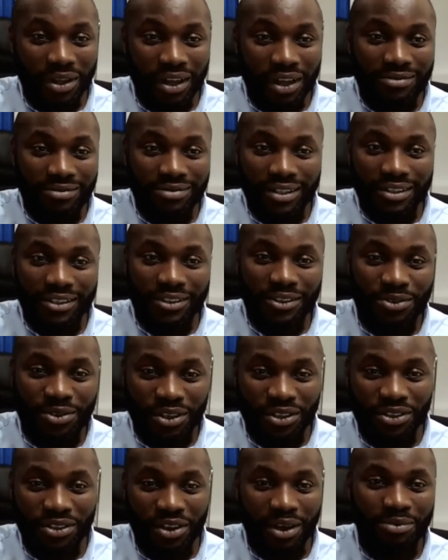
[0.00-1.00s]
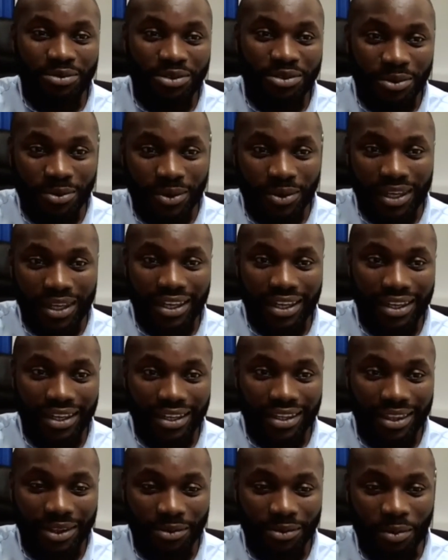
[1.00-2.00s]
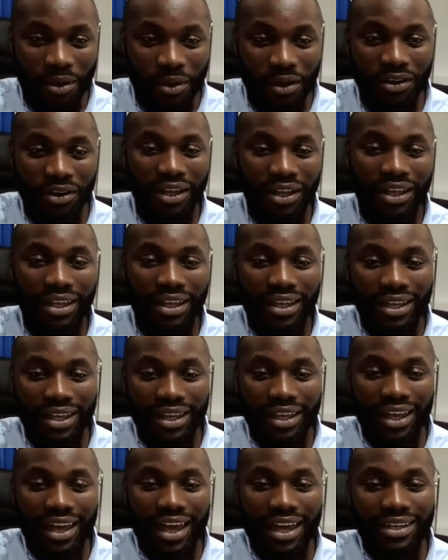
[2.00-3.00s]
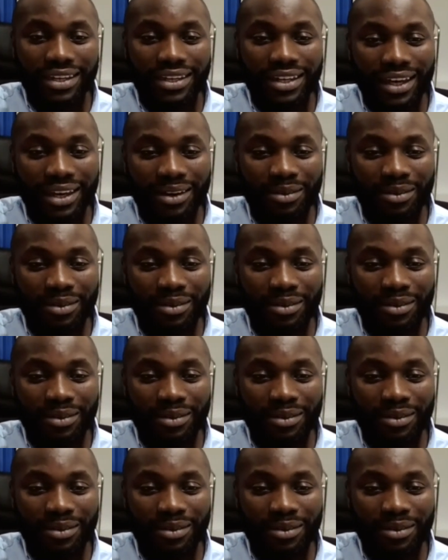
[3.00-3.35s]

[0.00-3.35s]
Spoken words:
I run 3 times a week in the park, and